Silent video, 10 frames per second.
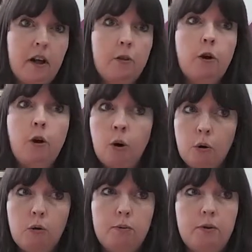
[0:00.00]
The
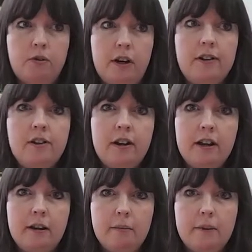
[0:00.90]
core project
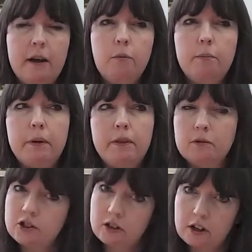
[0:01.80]
team, that will be the
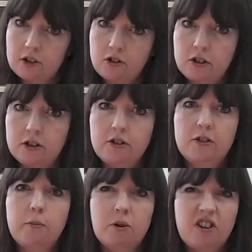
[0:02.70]
researchers, the
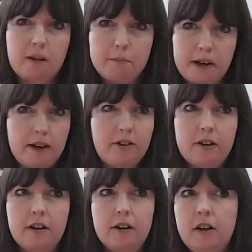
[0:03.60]
project
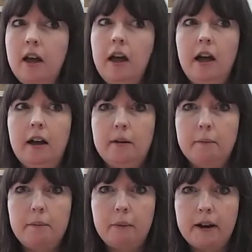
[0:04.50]
manager, um,
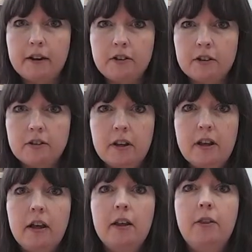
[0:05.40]
managers,
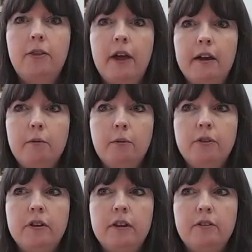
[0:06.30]
they will
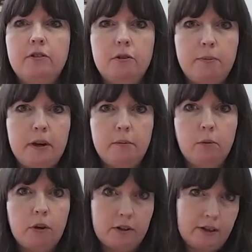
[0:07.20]
need to be
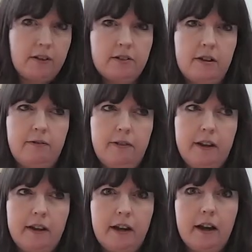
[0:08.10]
more
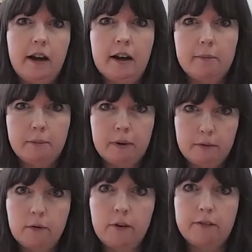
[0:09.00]
intensively um,
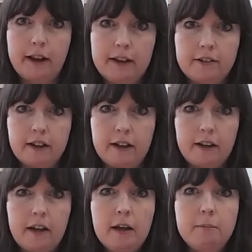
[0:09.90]
reflecting
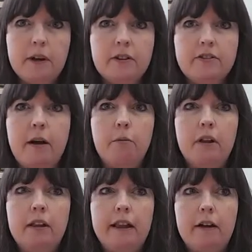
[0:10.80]
because that
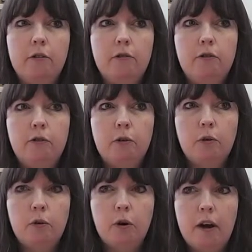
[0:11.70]
will allow
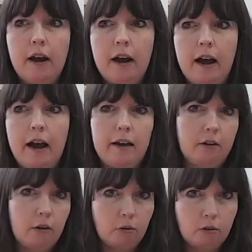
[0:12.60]
for an um,
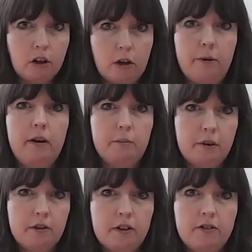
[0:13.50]
ongoing
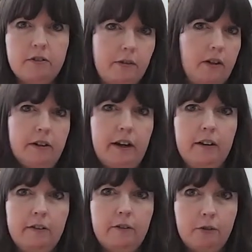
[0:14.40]
process of learning
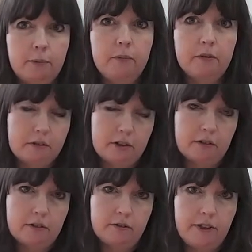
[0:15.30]
from the
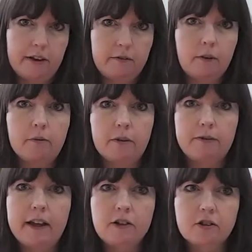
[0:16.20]
results of that
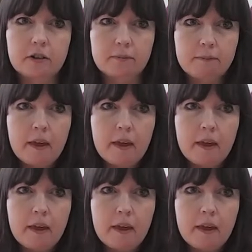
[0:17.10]
reflection.